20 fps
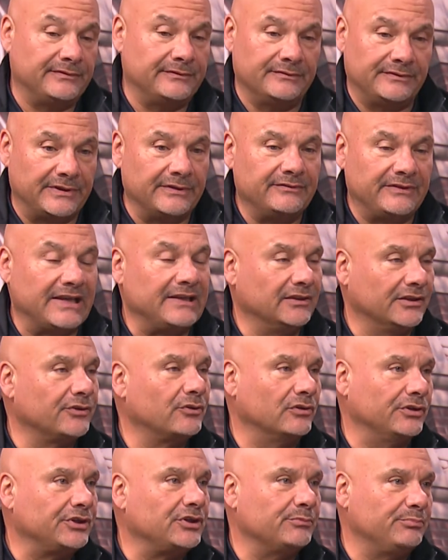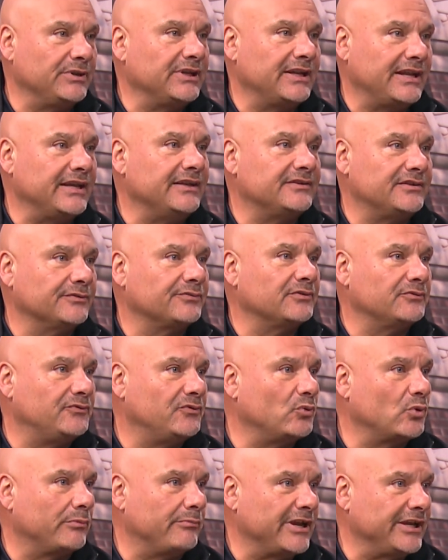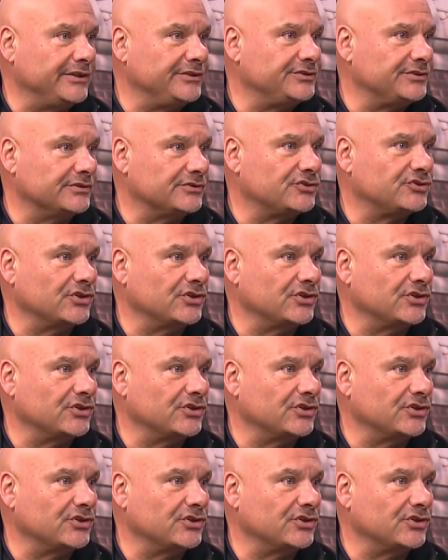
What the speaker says: they literally could be in 8 different formations.